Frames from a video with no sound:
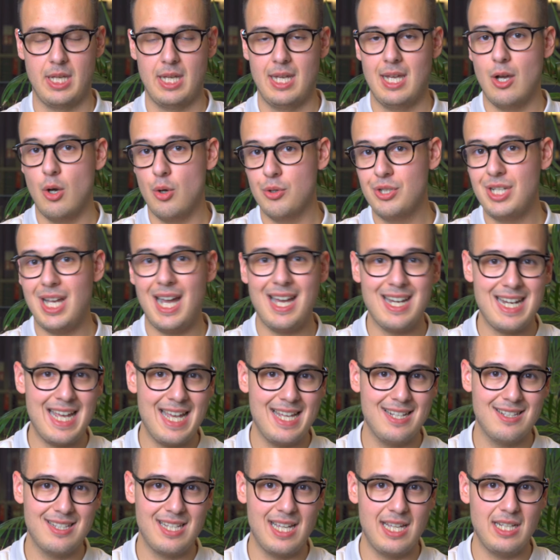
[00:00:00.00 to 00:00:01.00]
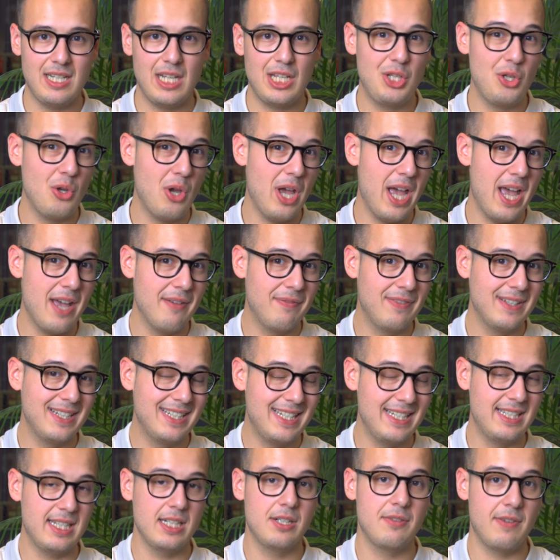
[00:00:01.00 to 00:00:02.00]
On the other hand side, you have a
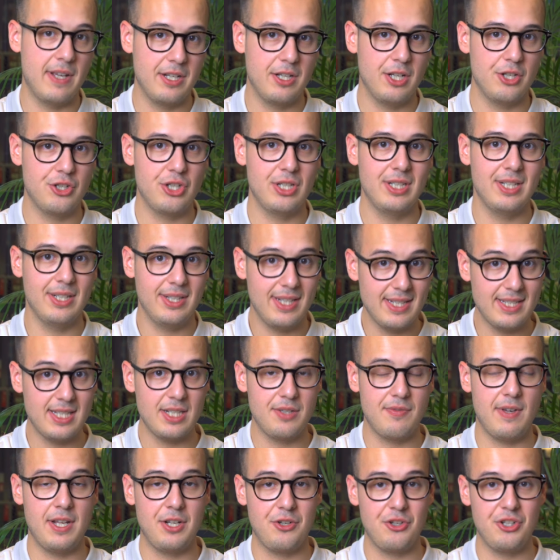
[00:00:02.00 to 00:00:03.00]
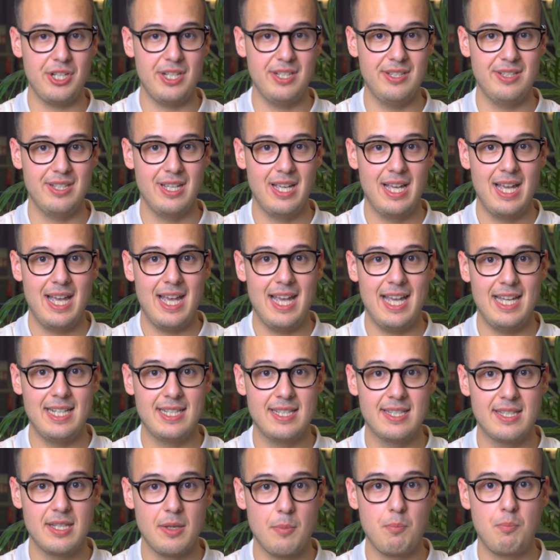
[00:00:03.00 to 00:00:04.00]
disadvantage, and the disadvantage is it's
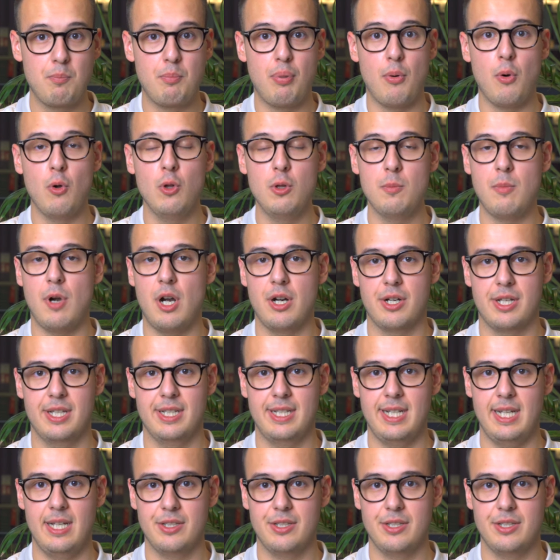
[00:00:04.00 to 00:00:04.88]
pull marketing.